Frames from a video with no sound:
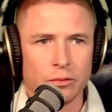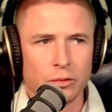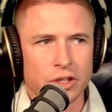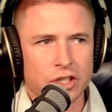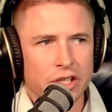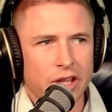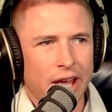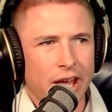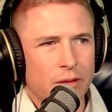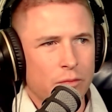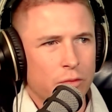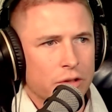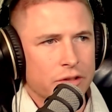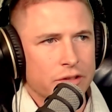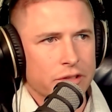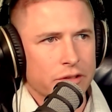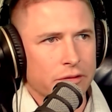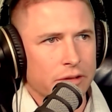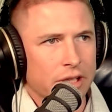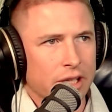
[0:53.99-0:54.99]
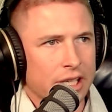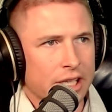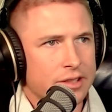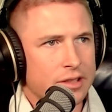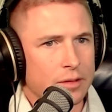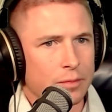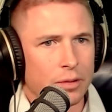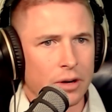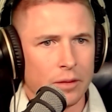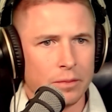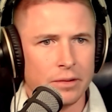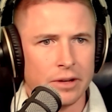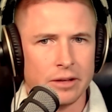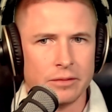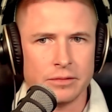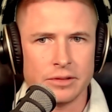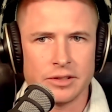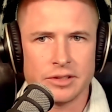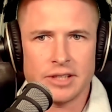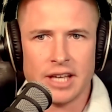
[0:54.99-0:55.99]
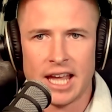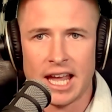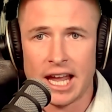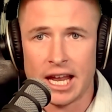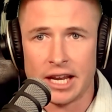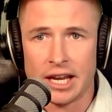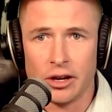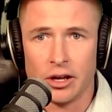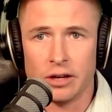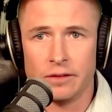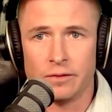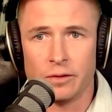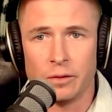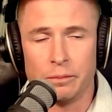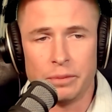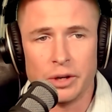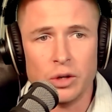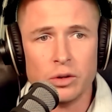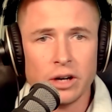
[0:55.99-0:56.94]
which they wouldn't do unless the property was handed over and built.